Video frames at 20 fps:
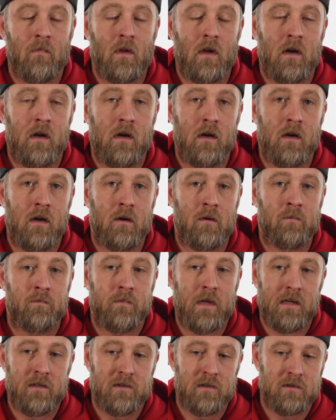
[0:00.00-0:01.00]

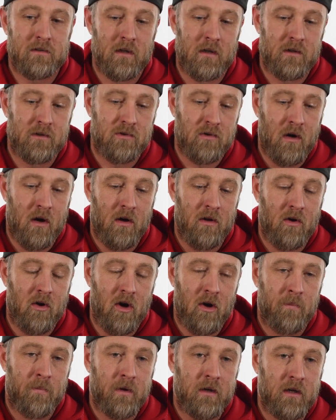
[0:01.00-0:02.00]
That's just going to draw the
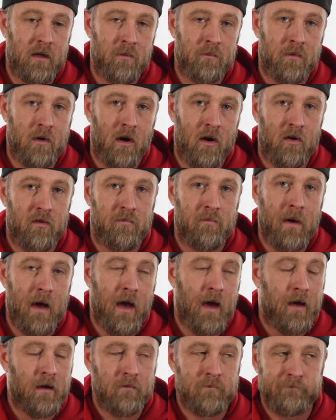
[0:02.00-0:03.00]
RPM curve
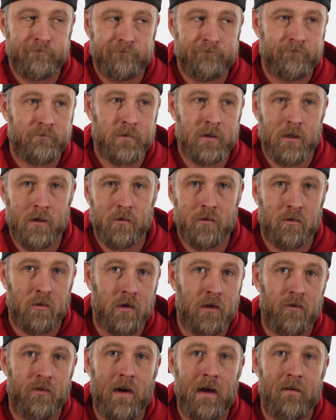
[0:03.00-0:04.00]
back, you know,
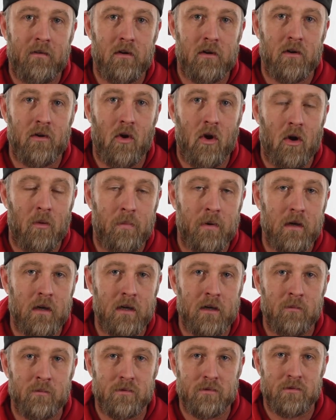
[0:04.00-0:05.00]
300 to 500
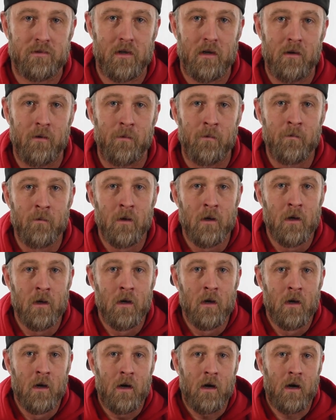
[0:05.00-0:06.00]
RPMs or
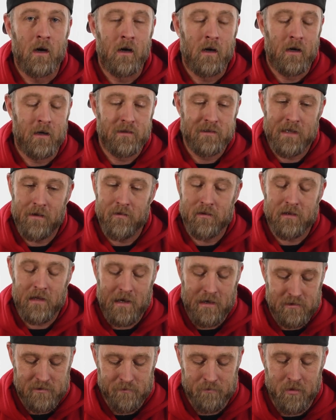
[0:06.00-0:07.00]
so.
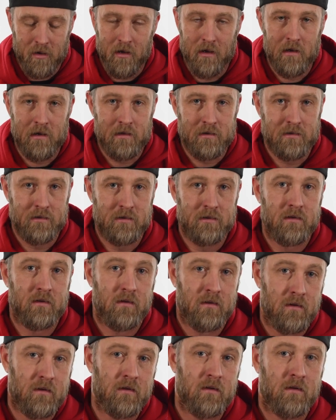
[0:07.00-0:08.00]
7,000 plus
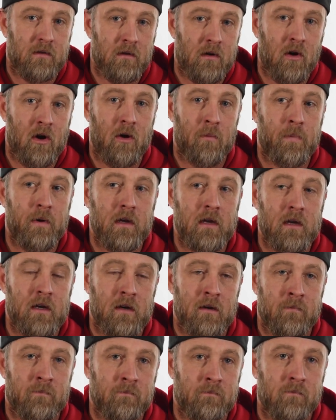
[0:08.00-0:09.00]

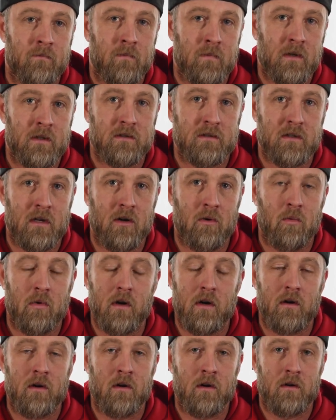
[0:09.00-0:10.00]
RPM is going
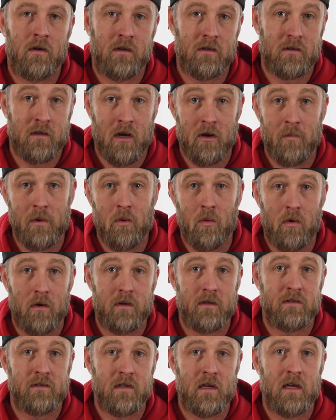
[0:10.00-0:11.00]
to be where
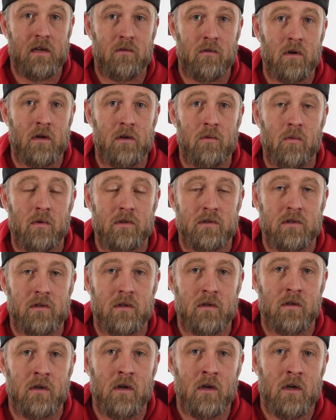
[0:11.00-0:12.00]
this thing really wants
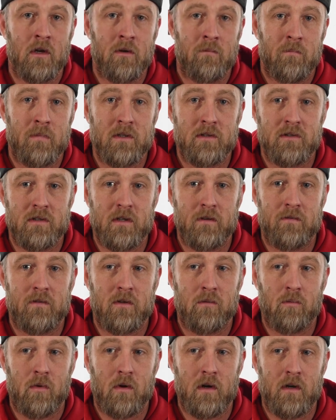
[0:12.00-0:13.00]
to be
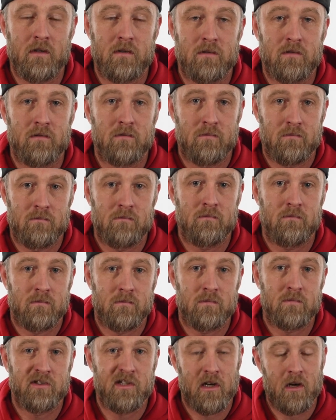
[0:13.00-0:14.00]
shifted, where it's
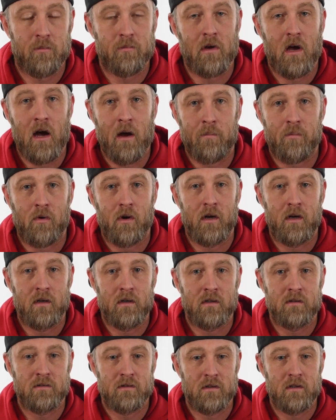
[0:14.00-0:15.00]
set up to operate.
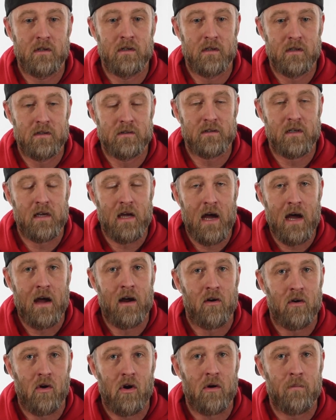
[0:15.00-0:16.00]
It is a
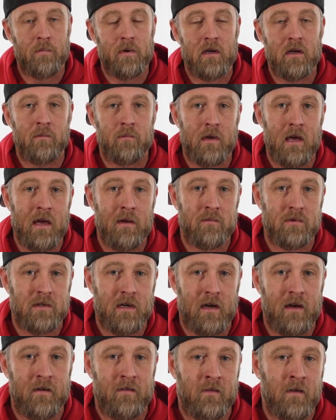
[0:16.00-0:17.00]
higher RPM
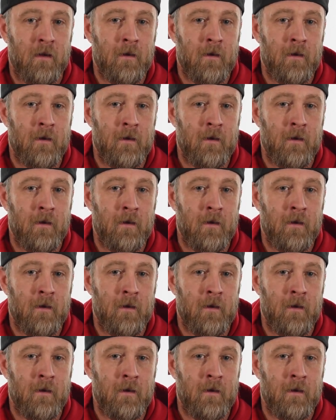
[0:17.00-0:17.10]
camshaft.